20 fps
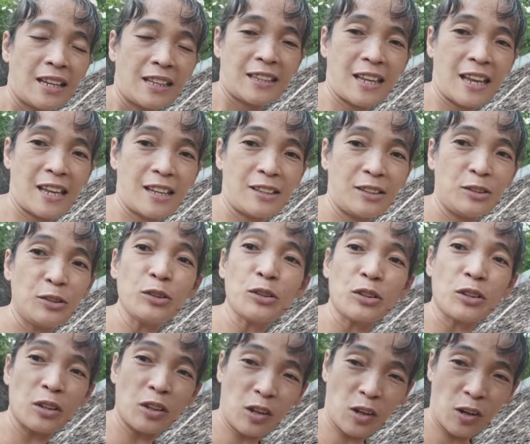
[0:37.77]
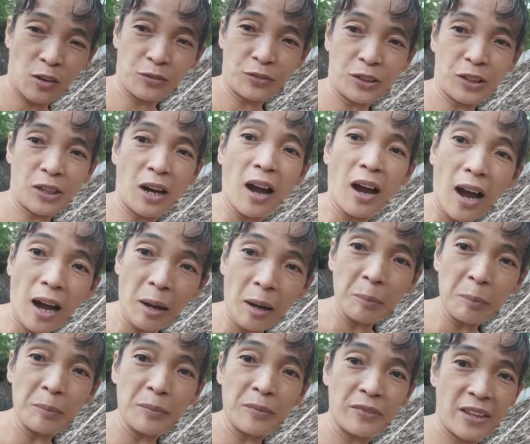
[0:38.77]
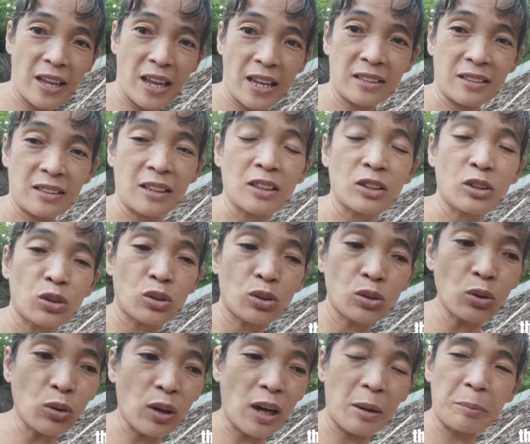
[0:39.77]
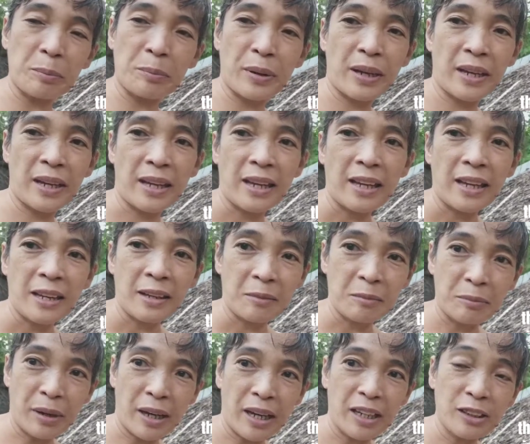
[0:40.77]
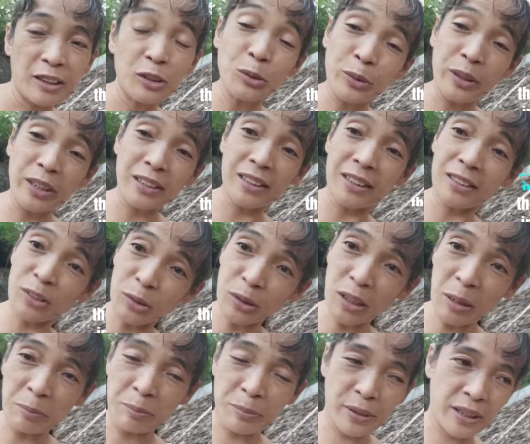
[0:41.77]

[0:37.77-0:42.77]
then you cover up that tukap by doing the tukap.